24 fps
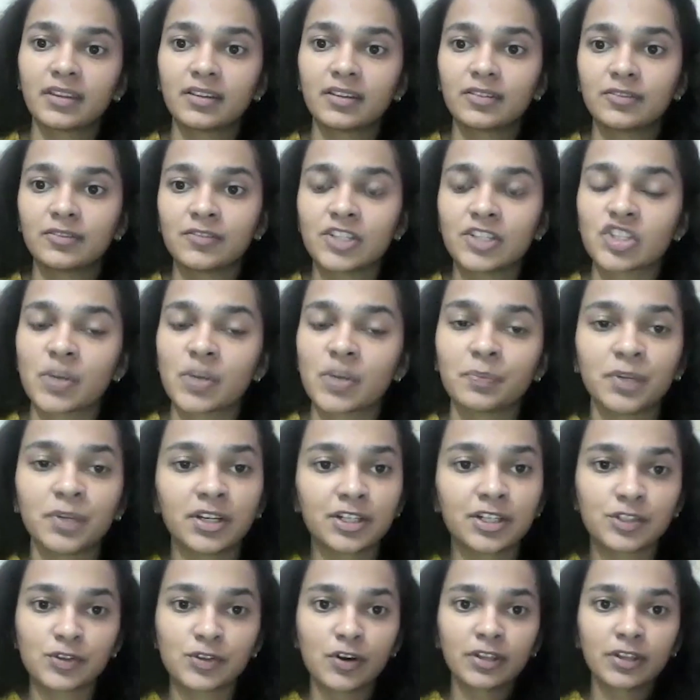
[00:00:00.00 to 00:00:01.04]
which
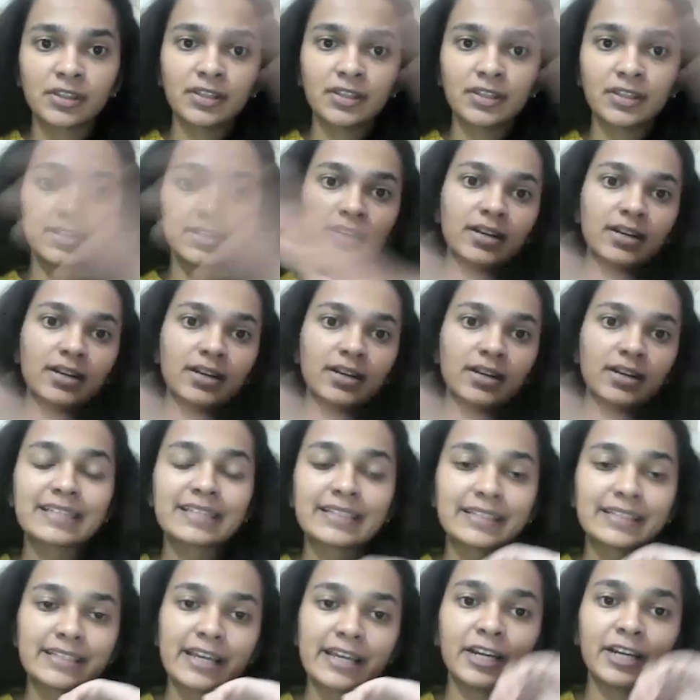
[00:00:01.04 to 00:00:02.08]
appears on the
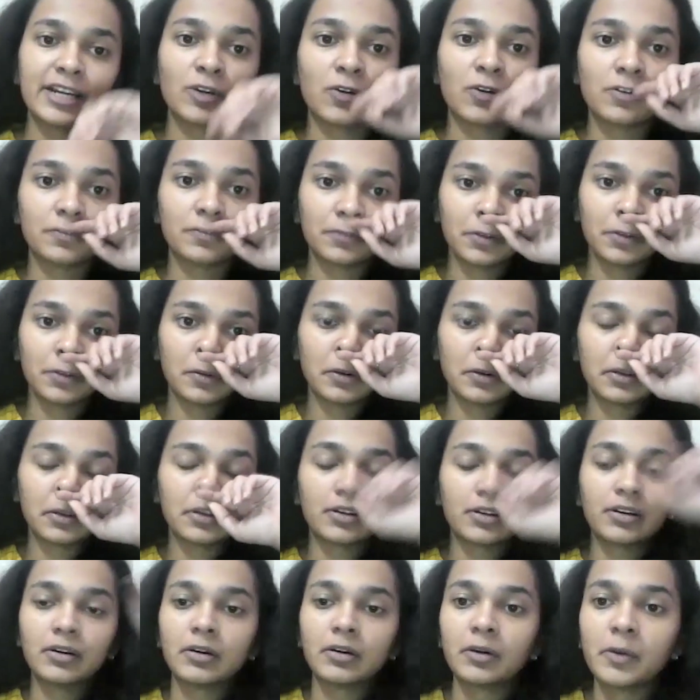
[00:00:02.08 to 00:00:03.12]
asset side of
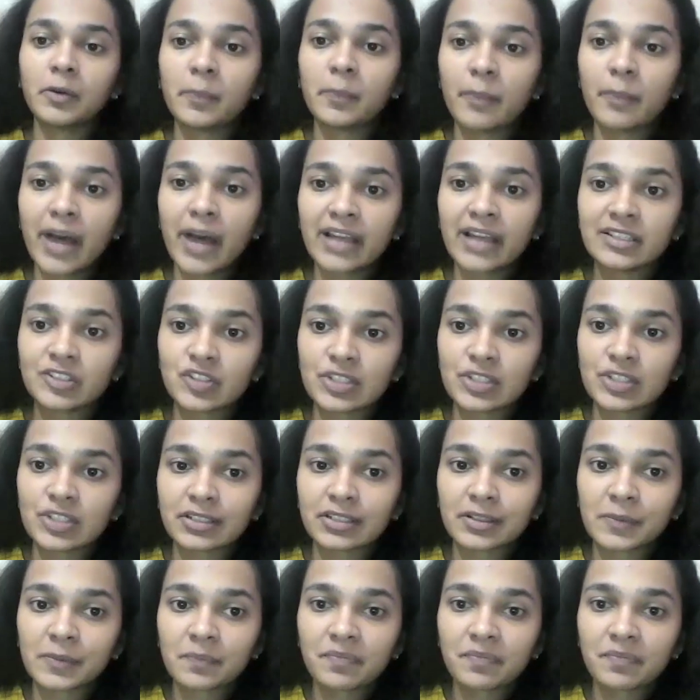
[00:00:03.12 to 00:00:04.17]
your balance sheet.
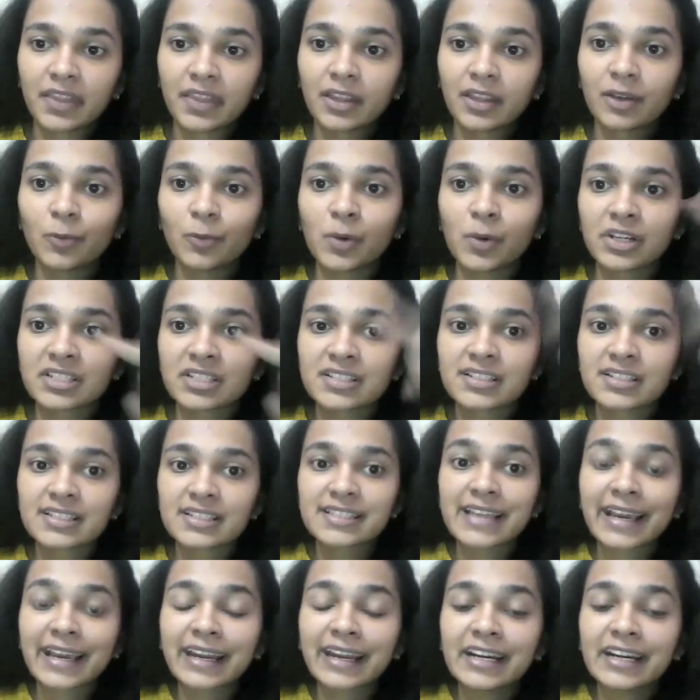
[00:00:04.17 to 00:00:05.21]
What is the
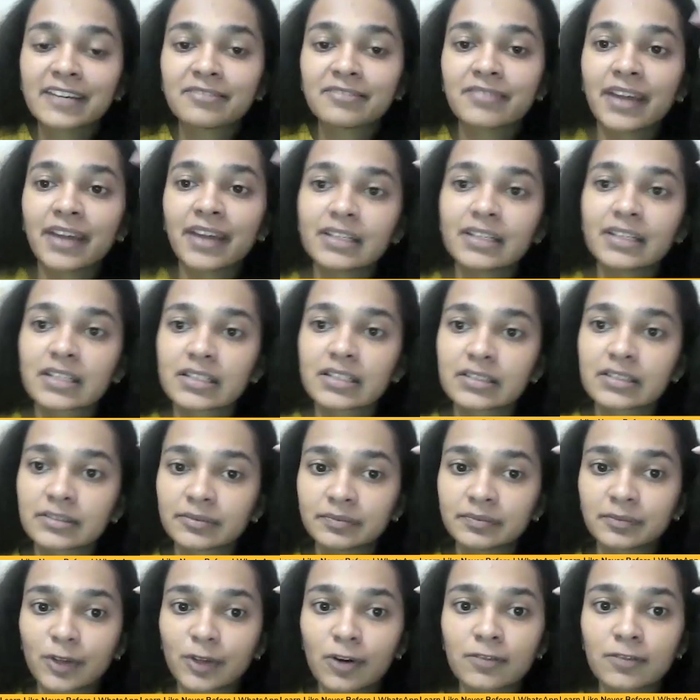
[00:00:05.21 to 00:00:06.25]
second effect
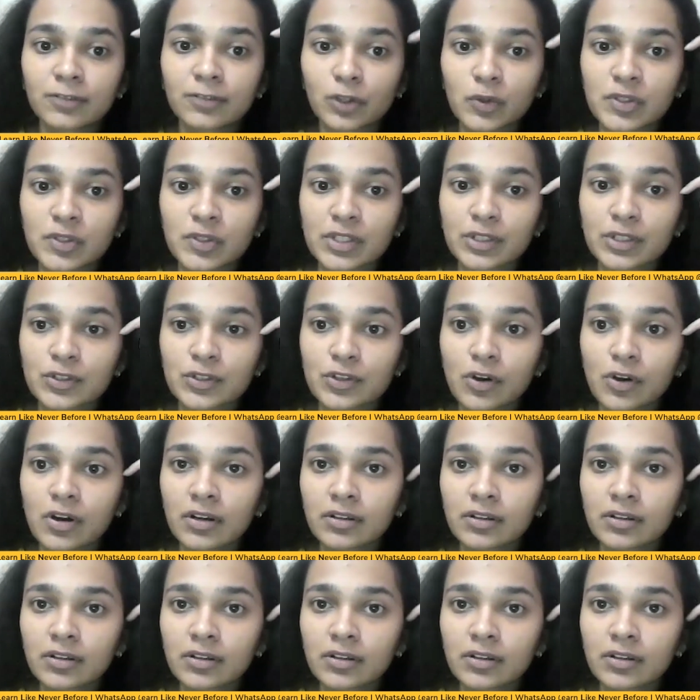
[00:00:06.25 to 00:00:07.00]
of closing stock?